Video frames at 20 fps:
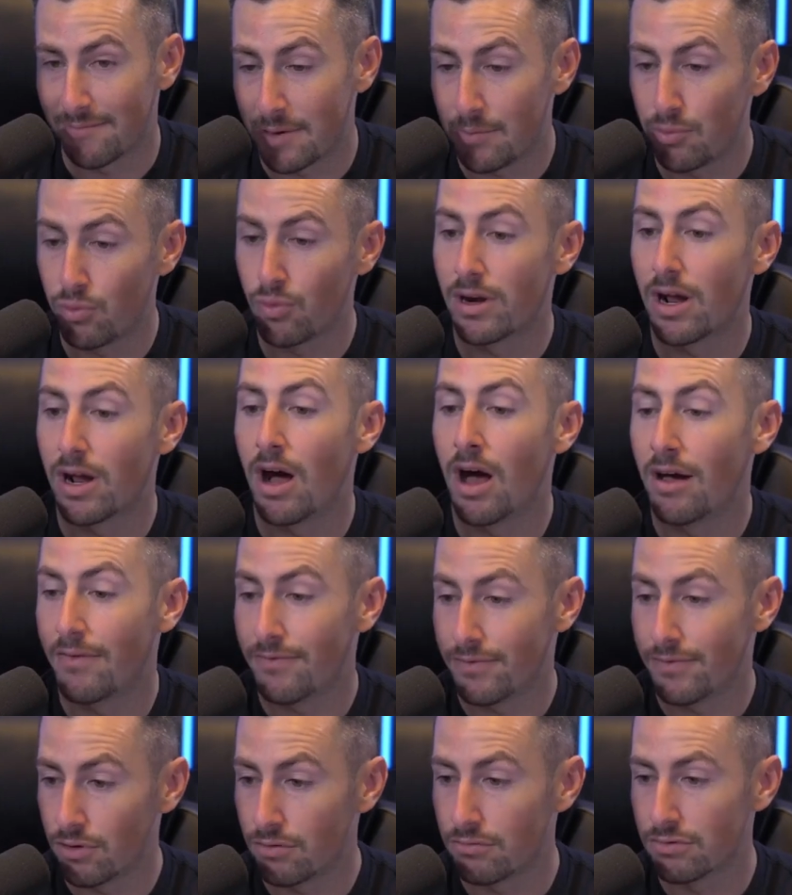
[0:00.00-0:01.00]
People want to
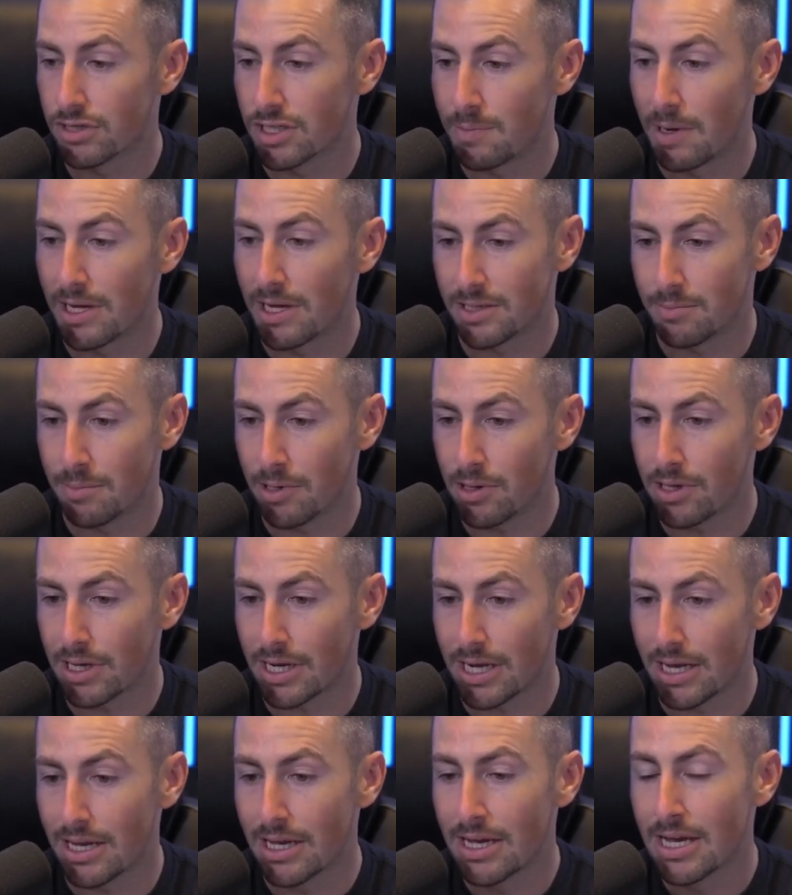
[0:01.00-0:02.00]
offload
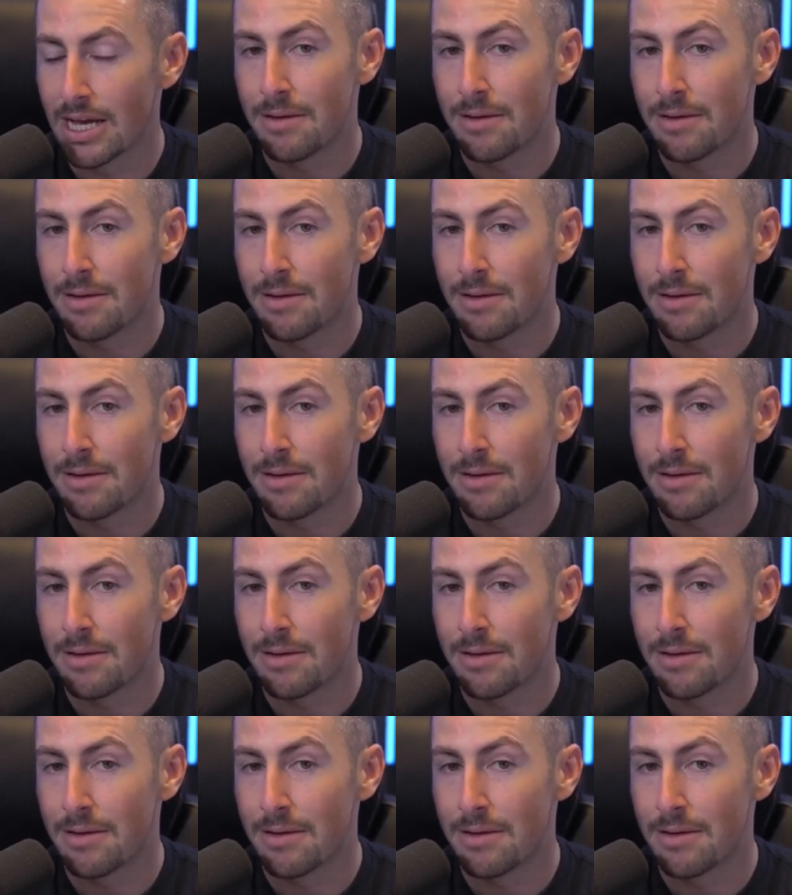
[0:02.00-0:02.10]
responsibility,